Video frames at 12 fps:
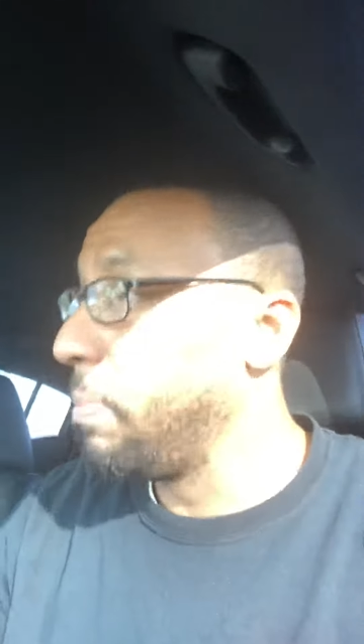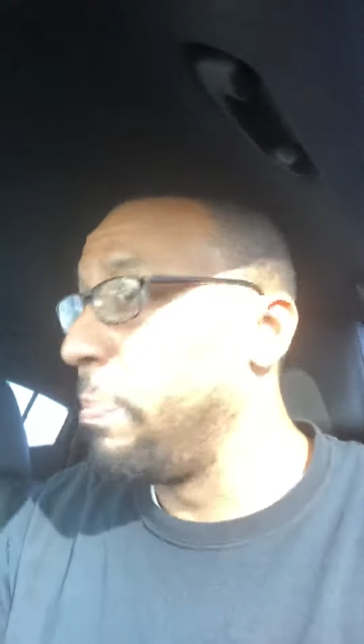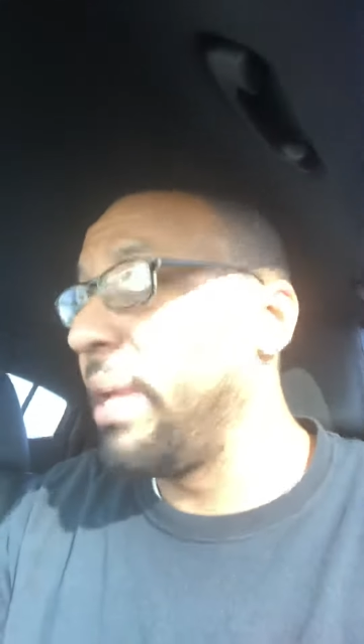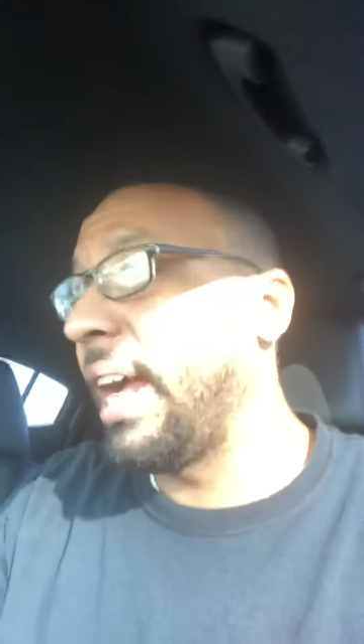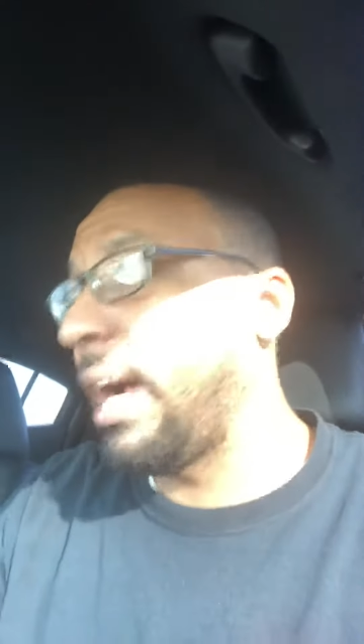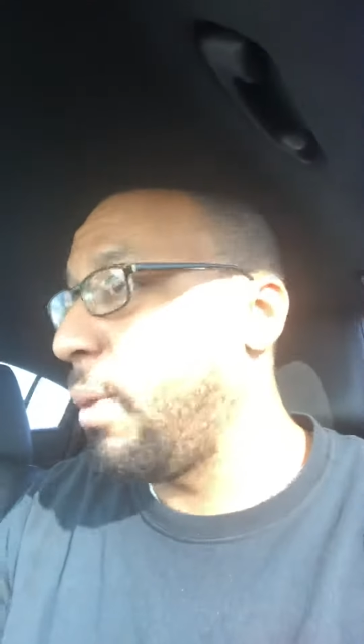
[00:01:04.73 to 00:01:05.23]

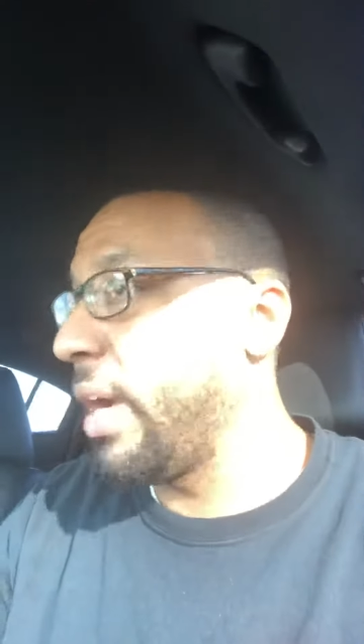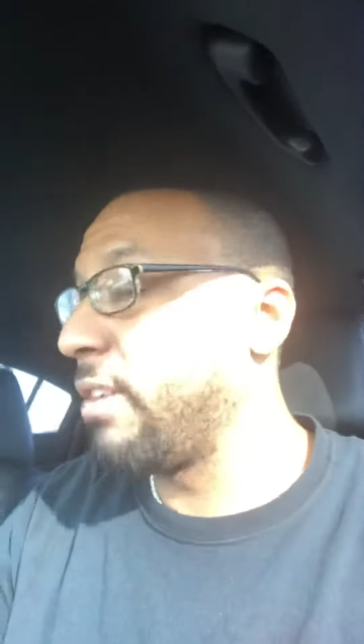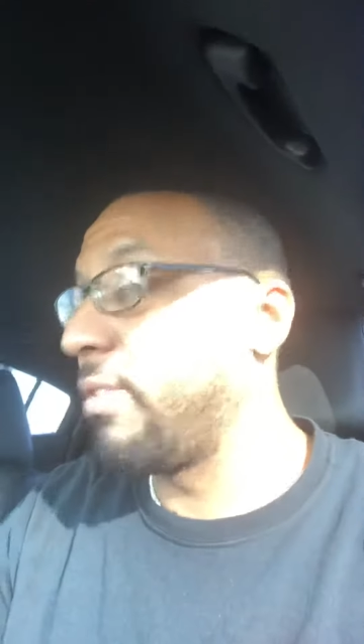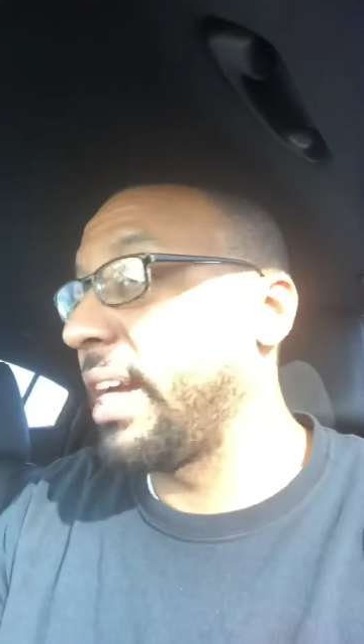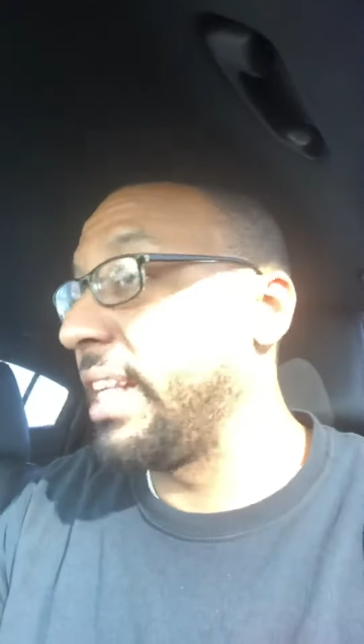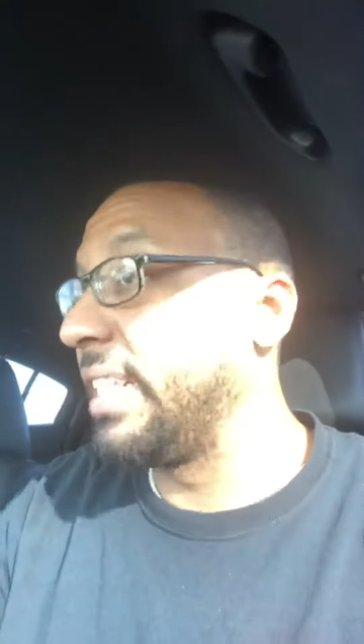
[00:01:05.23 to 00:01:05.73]
Be out
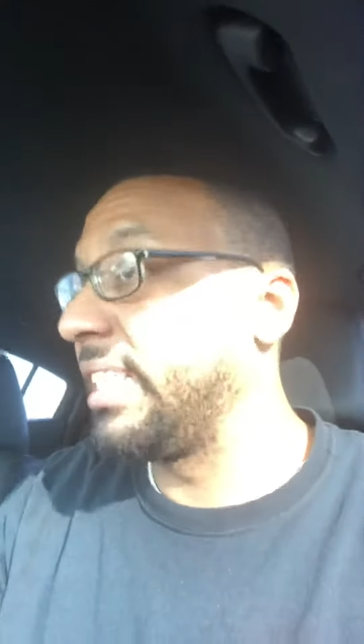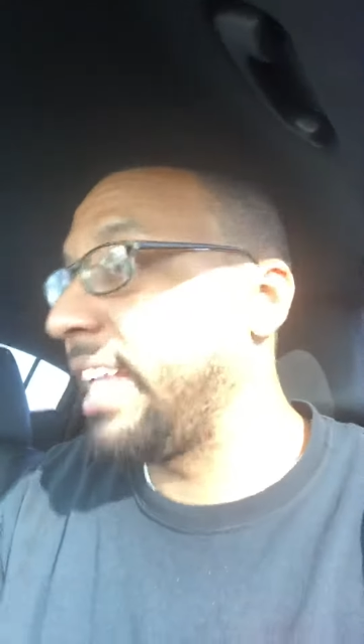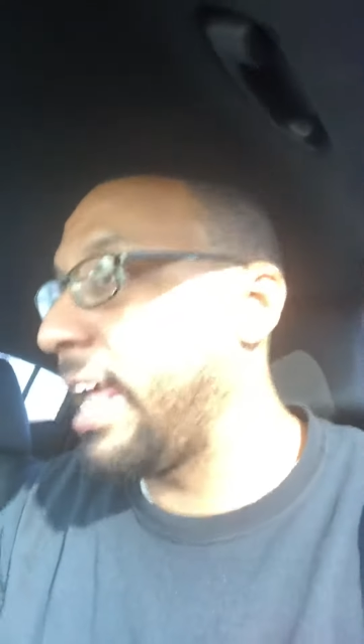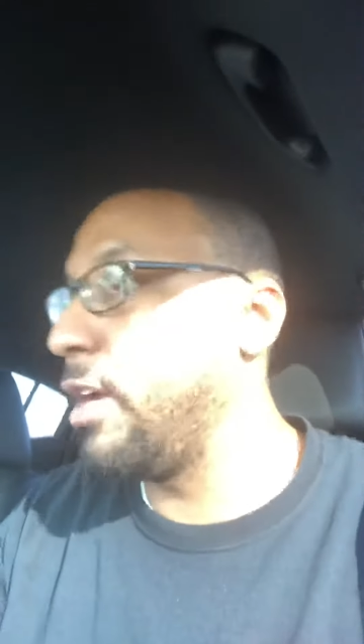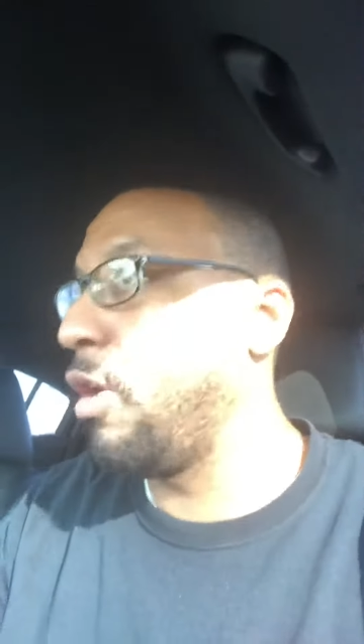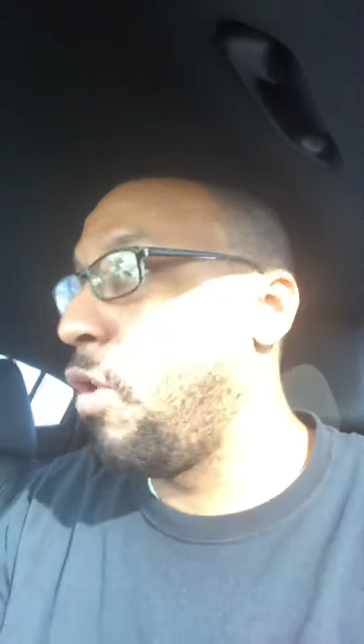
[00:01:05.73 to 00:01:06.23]
here ready to
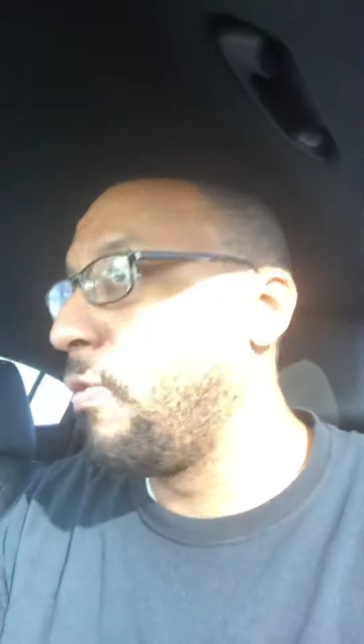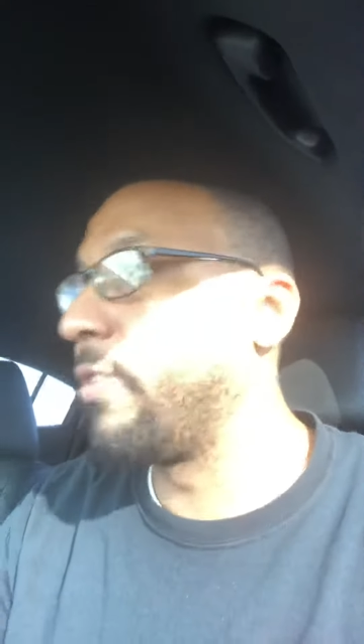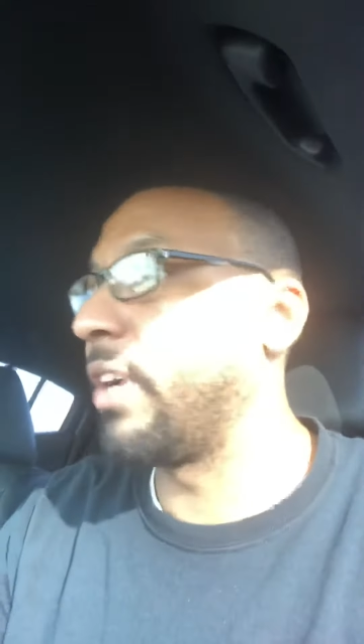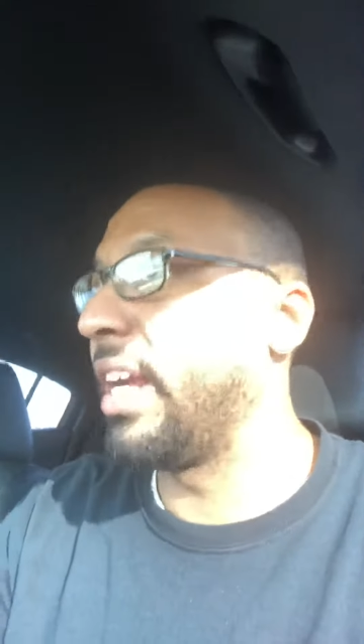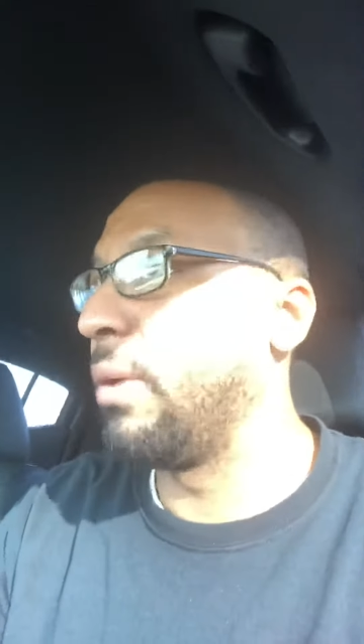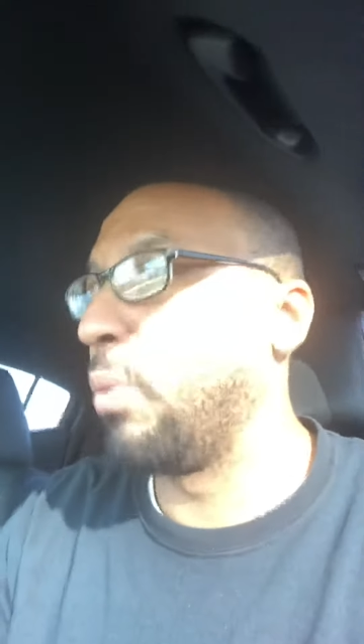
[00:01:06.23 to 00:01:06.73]
take
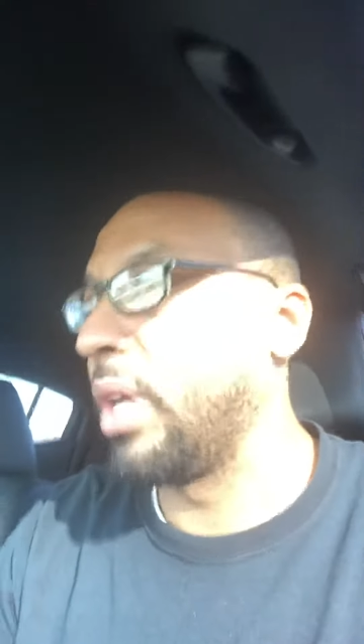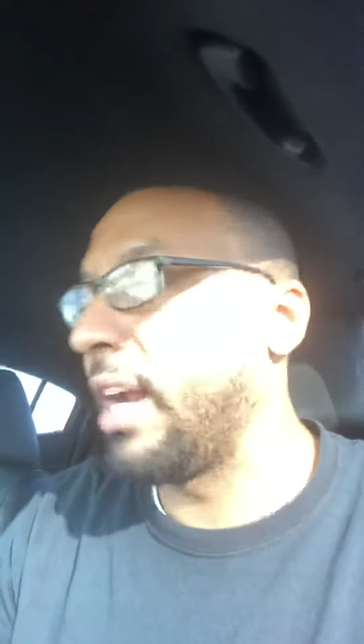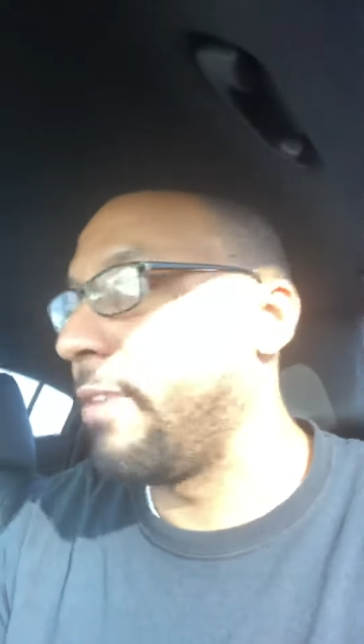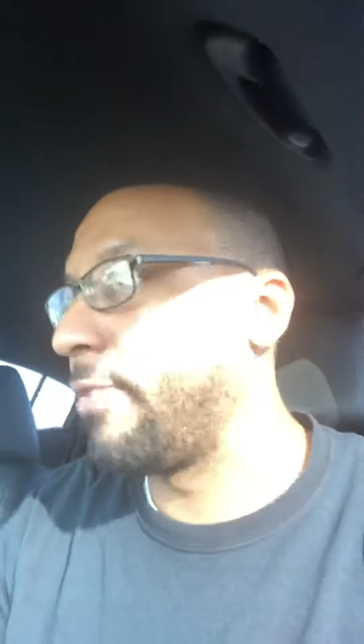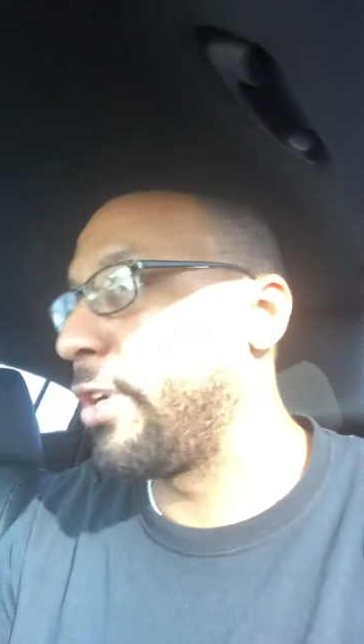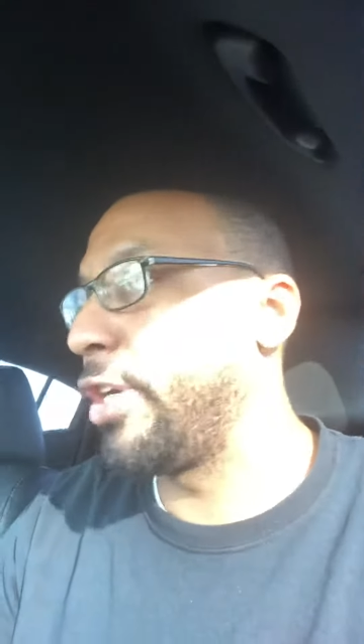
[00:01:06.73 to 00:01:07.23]
over in
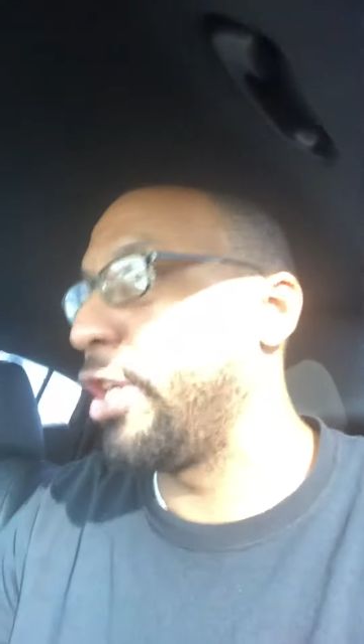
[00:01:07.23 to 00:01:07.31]
whatever